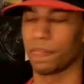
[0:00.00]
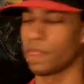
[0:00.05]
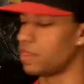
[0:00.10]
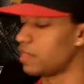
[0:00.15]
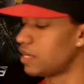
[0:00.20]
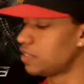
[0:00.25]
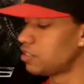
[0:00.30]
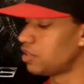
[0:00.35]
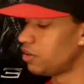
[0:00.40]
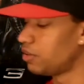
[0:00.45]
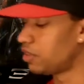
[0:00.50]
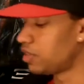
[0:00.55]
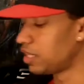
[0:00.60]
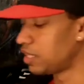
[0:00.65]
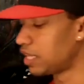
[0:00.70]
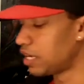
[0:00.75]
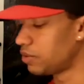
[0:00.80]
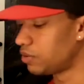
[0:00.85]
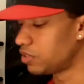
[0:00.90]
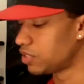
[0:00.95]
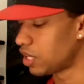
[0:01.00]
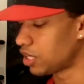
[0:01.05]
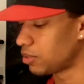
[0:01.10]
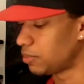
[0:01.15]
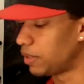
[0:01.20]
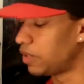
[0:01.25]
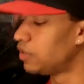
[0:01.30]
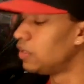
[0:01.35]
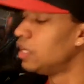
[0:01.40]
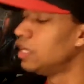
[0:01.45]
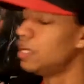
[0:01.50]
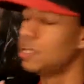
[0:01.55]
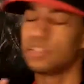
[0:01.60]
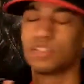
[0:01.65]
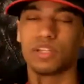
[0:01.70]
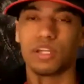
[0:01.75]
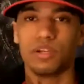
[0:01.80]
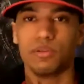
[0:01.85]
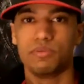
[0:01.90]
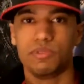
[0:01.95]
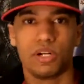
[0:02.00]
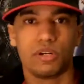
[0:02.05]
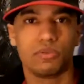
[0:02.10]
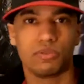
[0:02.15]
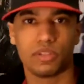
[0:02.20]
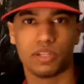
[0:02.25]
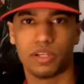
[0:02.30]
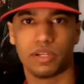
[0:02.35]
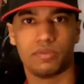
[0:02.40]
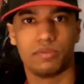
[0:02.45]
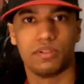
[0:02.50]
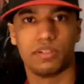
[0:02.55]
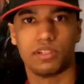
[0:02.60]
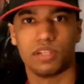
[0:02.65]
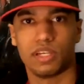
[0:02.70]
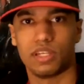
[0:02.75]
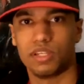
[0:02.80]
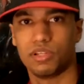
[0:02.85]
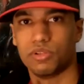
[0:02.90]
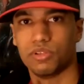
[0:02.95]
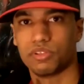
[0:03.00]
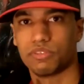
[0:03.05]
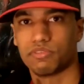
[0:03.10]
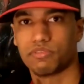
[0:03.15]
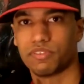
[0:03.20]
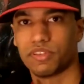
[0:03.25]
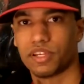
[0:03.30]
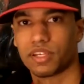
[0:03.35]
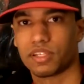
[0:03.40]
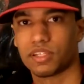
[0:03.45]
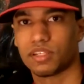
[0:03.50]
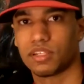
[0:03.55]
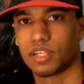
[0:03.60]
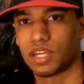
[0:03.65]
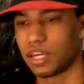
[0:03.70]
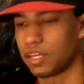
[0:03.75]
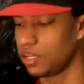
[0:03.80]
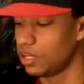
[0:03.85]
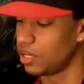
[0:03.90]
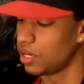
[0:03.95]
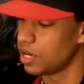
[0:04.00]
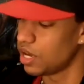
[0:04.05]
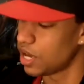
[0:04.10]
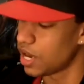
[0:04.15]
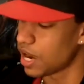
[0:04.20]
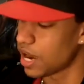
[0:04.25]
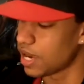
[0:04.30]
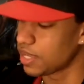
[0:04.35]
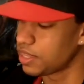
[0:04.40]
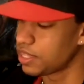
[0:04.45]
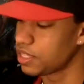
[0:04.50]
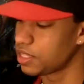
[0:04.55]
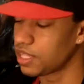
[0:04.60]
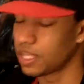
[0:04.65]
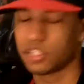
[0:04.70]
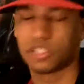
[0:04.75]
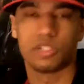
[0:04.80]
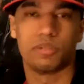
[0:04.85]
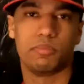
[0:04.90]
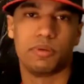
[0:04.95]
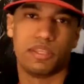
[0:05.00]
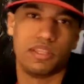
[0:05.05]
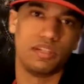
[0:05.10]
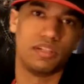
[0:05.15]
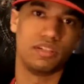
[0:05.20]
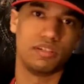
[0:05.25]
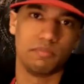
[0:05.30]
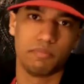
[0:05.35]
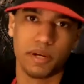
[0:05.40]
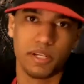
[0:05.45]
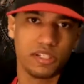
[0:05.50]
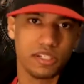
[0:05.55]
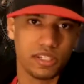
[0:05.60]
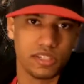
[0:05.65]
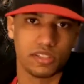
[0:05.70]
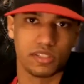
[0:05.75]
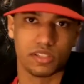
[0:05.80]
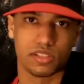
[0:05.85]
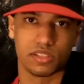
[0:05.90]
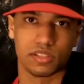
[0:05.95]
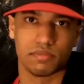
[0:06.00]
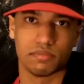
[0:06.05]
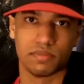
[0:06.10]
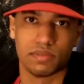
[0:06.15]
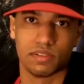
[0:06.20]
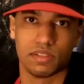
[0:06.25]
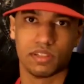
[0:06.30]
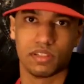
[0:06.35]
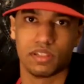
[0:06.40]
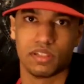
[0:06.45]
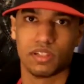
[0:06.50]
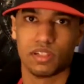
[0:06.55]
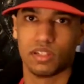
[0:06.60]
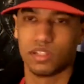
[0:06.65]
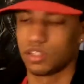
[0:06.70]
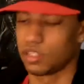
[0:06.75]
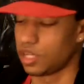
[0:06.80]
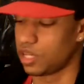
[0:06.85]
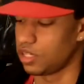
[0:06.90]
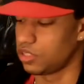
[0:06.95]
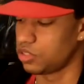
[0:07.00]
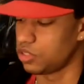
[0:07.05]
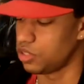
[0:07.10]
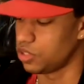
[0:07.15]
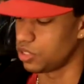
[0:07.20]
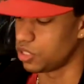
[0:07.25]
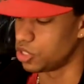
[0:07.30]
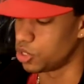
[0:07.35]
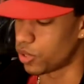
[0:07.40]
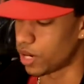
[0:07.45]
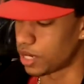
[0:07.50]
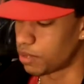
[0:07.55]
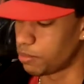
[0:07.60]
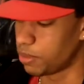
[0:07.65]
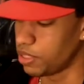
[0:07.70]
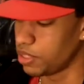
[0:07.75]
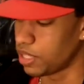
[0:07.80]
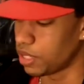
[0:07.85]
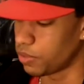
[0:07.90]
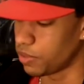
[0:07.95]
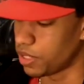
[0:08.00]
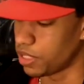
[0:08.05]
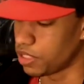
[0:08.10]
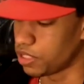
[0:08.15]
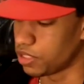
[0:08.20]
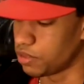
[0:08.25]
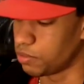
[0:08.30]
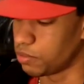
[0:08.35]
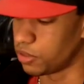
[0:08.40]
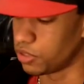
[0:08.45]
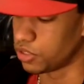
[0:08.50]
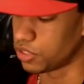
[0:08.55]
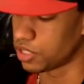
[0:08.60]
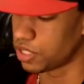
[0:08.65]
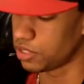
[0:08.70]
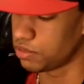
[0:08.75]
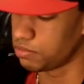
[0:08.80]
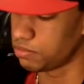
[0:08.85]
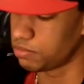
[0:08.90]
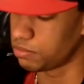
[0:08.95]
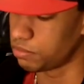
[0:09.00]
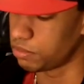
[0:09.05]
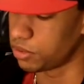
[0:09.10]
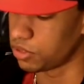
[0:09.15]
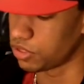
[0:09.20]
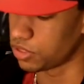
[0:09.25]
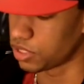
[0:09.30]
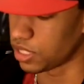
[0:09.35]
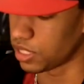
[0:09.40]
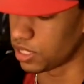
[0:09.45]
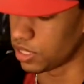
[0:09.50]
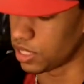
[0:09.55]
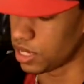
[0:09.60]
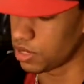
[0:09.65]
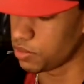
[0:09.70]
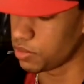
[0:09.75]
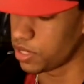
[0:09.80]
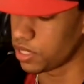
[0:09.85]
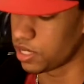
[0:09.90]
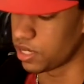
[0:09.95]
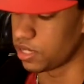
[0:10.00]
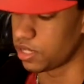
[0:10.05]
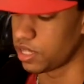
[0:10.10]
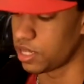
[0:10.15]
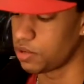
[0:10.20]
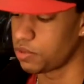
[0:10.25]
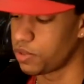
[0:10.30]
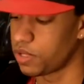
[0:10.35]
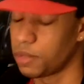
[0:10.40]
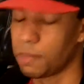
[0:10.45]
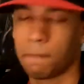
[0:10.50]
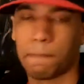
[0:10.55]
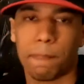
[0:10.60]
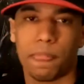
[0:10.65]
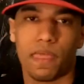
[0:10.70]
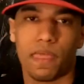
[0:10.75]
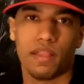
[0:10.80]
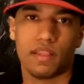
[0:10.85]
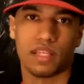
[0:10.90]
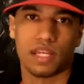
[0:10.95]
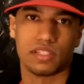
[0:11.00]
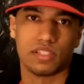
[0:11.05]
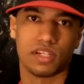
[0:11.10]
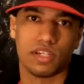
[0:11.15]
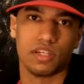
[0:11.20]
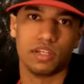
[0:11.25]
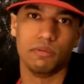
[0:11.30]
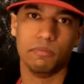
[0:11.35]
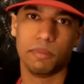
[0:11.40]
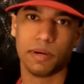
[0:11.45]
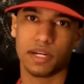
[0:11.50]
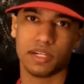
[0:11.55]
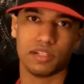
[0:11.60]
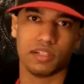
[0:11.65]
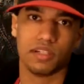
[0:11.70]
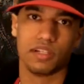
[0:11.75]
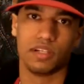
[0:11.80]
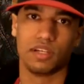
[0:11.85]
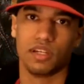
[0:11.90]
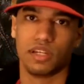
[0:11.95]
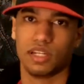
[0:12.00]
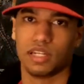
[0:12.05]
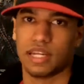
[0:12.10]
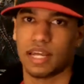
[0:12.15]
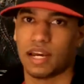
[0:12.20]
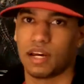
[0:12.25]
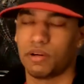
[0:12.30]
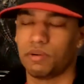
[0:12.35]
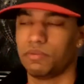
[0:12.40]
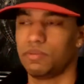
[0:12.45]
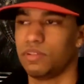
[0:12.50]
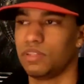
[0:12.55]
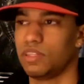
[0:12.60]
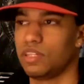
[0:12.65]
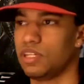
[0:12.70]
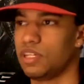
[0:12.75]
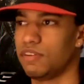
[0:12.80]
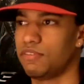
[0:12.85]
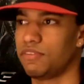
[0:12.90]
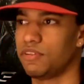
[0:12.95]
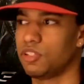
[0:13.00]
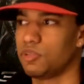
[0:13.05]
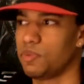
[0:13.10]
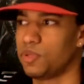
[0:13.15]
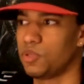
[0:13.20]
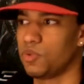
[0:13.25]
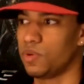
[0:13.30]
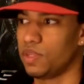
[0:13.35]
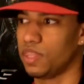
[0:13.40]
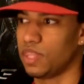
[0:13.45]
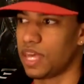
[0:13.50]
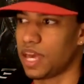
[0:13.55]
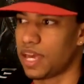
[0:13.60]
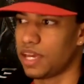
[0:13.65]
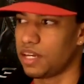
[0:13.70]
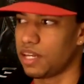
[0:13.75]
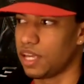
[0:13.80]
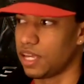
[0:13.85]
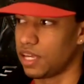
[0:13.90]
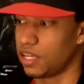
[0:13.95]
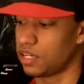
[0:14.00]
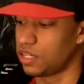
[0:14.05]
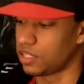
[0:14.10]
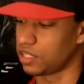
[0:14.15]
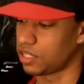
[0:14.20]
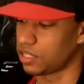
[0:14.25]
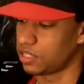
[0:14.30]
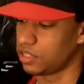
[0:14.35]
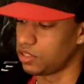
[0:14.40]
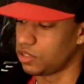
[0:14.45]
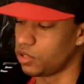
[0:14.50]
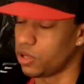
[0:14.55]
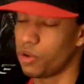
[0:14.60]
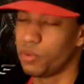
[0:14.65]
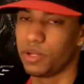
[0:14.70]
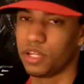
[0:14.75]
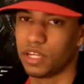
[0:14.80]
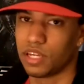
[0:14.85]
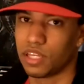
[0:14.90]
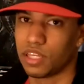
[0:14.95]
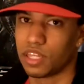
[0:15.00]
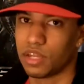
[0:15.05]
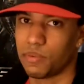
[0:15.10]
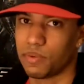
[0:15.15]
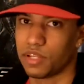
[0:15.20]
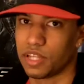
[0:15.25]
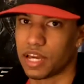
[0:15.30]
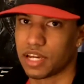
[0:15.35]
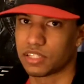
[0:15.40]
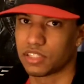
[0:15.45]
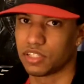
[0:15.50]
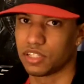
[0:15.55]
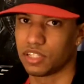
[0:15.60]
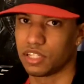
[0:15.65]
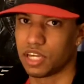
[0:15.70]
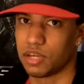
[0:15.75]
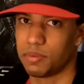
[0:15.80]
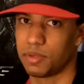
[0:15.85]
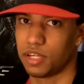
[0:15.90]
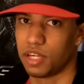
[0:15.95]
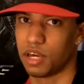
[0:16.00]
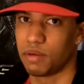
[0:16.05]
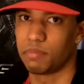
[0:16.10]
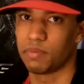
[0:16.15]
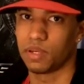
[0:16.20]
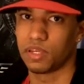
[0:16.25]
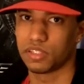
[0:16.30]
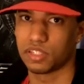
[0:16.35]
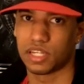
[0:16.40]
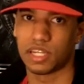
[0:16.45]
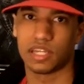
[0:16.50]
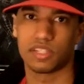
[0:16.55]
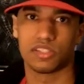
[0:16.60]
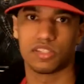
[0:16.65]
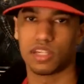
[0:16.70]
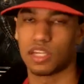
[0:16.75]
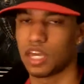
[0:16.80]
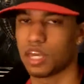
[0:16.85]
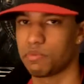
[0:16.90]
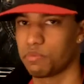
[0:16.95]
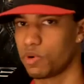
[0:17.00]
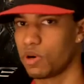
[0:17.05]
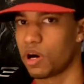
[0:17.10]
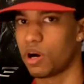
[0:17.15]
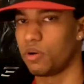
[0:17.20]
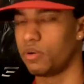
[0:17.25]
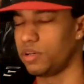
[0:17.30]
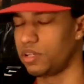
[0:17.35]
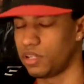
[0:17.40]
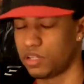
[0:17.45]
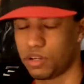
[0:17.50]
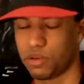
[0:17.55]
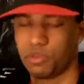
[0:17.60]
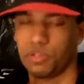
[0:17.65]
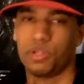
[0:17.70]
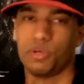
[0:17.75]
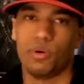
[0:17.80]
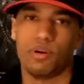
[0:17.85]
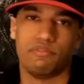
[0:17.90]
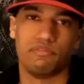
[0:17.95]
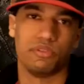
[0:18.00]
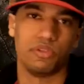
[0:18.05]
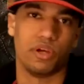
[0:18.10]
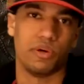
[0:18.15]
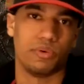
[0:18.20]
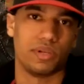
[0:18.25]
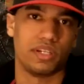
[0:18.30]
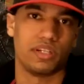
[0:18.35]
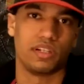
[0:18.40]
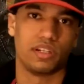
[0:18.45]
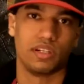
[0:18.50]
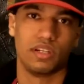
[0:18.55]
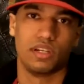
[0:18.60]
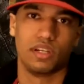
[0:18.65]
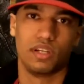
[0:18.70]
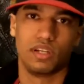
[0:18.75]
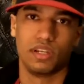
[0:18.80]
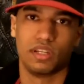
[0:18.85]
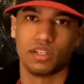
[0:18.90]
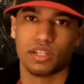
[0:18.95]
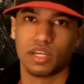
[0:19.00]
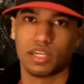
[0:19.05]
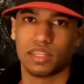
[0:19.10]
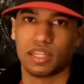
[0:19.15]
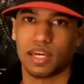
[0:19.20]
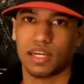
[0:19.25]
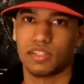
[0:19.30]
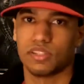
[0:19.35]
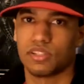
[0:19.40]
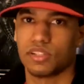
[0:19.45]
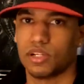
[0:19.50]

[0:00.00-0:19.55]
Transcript: And that's the other thing that I want to talk about. Say you don't load and you just flick, okay? I think that should be the bunting system. Okay, so you can drag bunt that way. You can push up, push kind of that way, kind of that way. That's how you'd bunt. Now, the difference between that and loading, then relaxing and coming up, is I guess the game will already know that you have loaded like that.